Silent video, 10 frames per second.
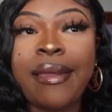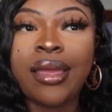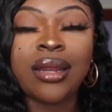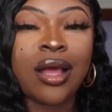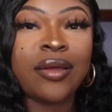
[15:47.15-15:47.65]

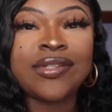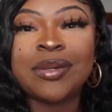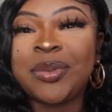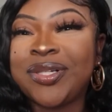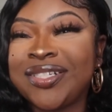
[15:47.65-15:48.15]
And I'll have
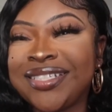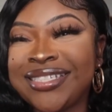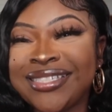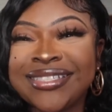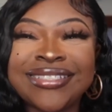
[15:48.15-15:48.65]

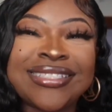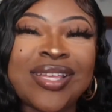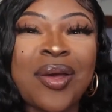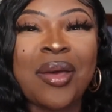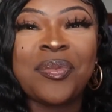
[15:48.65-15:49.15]
dimples.
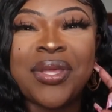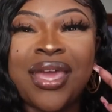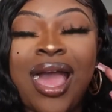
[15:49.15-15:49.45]
So happy.